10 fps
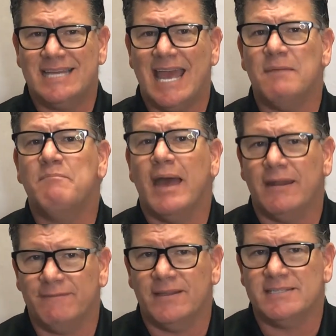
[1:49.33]
10
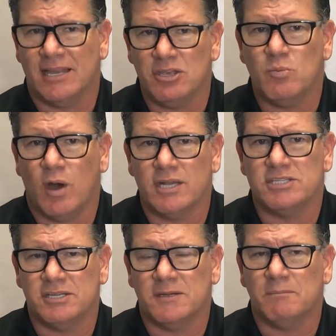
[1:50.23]
benefits that you want
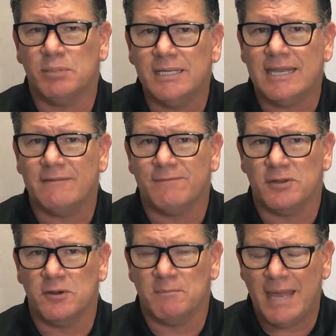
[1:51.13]
us to complete for
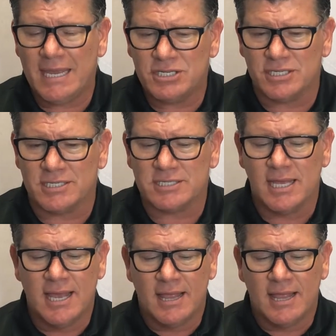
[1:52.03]
your patients,